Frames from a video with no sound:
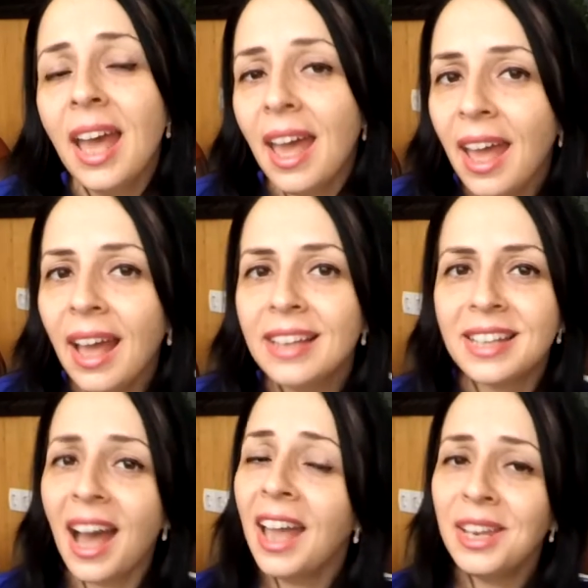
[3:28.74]
and
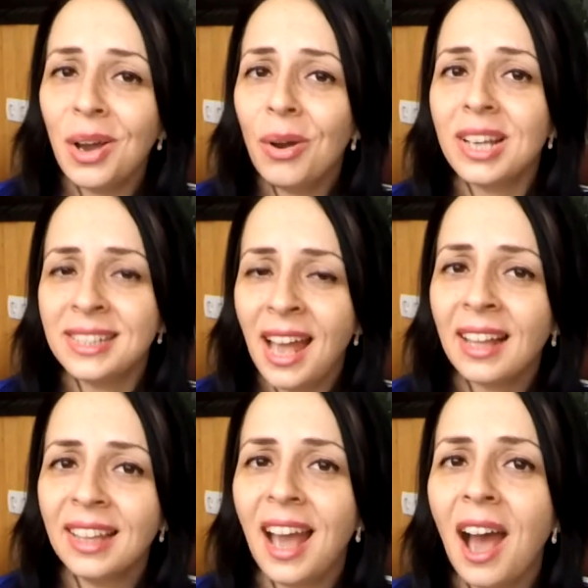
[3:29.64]
I know
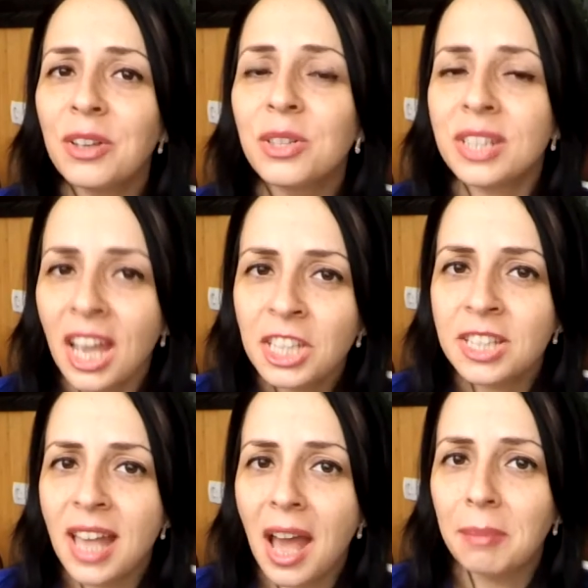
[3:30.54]
exactly how to
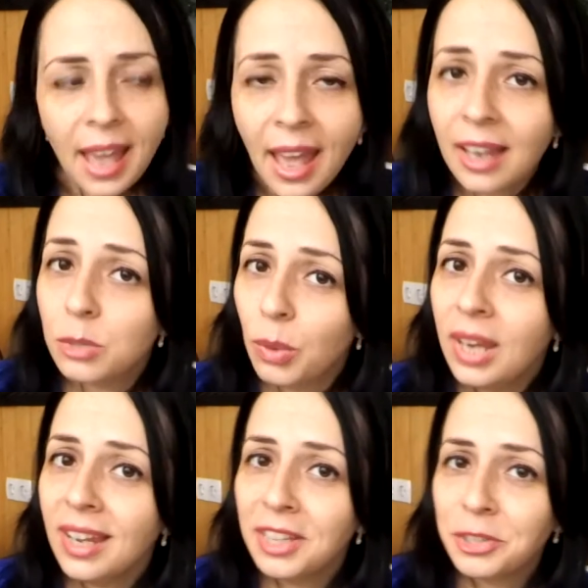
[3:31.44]
catch them. And
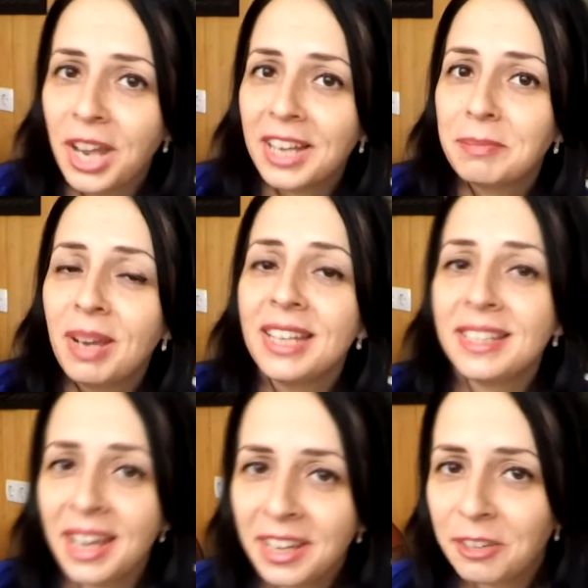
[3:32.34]
when I attract my tech